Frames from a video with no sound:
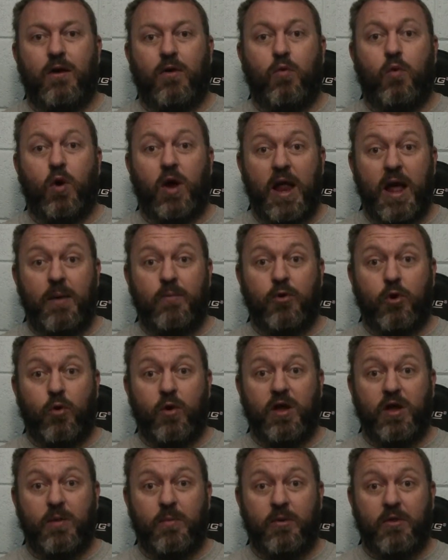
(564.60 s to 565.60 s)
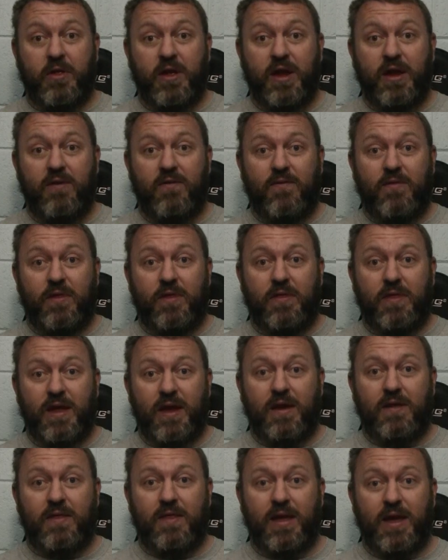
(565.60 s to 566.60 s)
What I'm going to believe, the
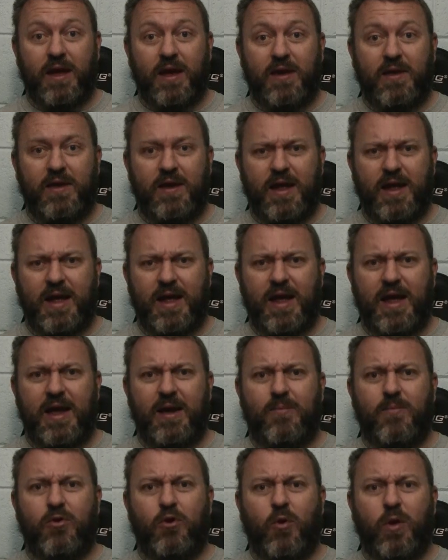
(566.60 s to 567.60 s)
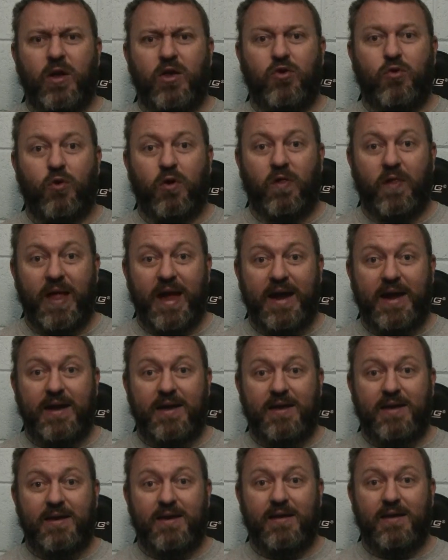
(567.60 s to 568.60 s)
thing that I'm going to
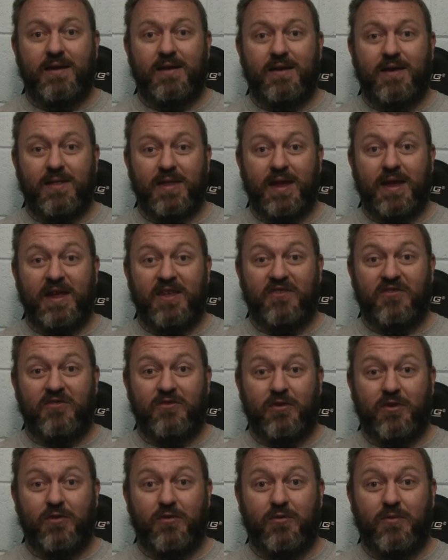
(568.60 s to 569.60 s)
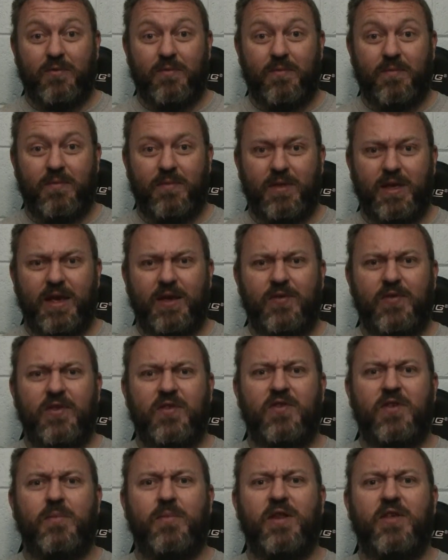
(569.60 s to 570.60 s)
elect to think is true, is
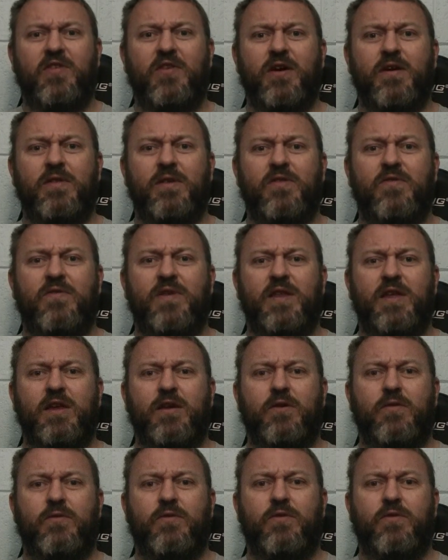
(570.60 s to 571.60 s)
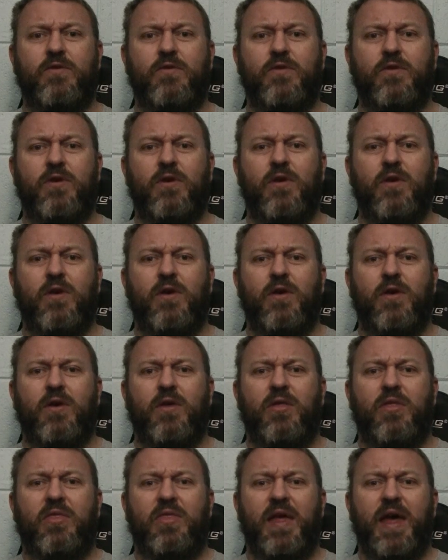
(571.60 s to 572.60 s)
that somebody saw these videos.
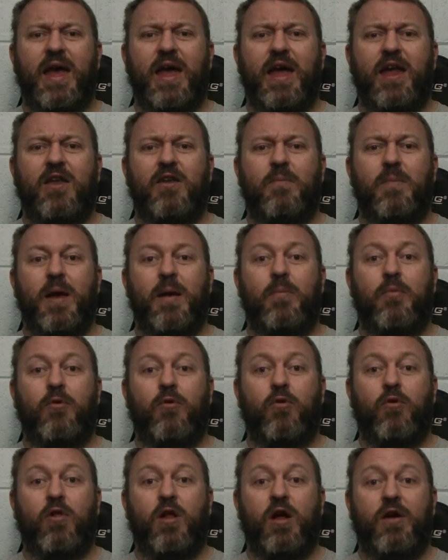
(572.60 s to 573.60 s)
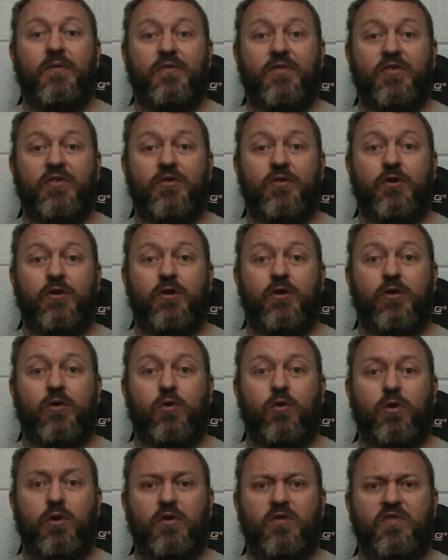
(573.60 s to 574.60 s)
That my parole officer
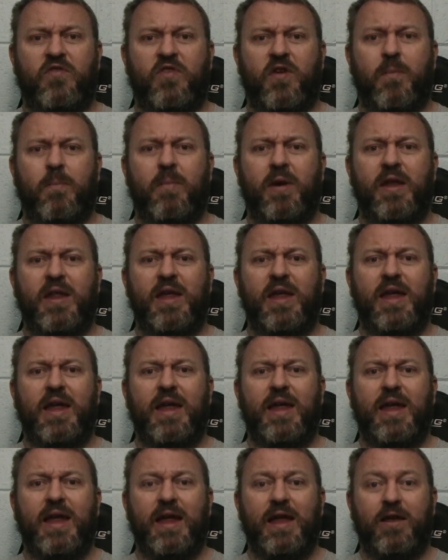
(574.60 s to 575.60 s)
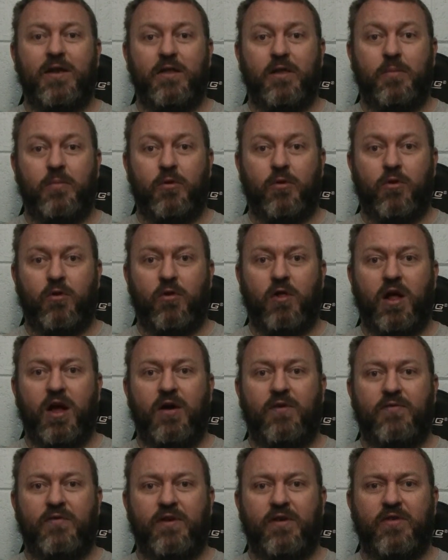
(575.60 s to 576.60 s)
or somebody in the parole
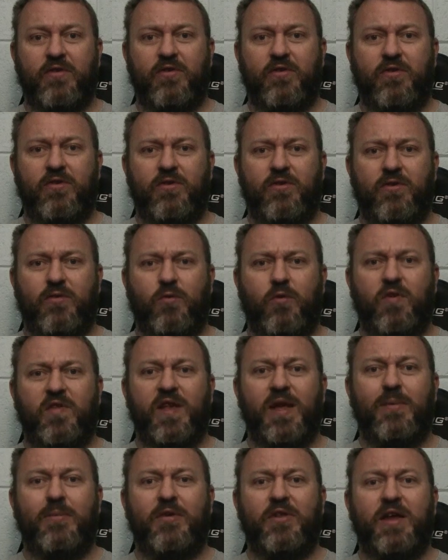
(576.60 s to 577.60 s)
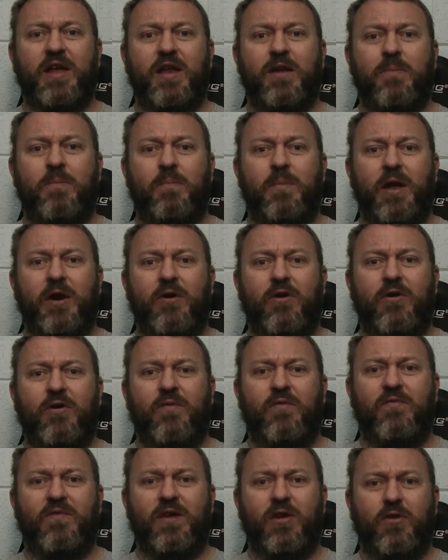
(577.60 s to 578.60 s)
office was able to get a better
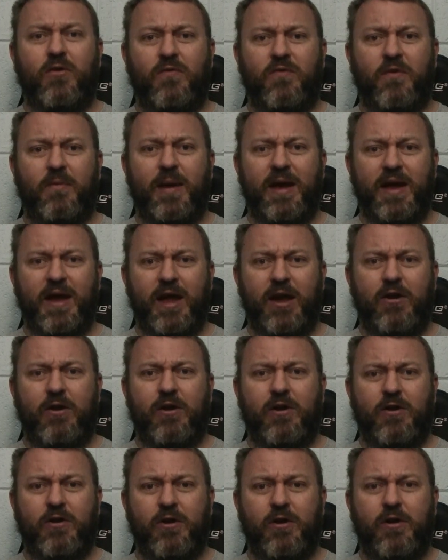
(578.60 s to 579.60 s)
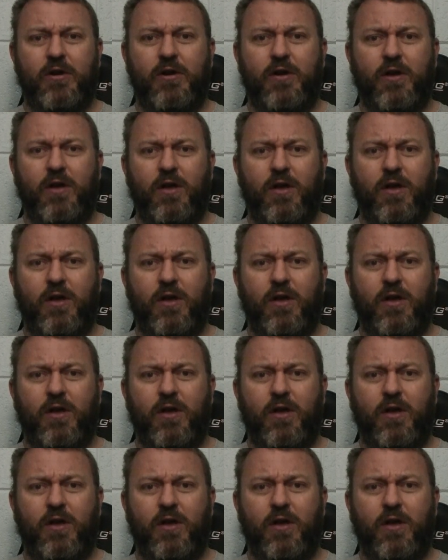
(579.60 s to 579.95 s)
feel for my character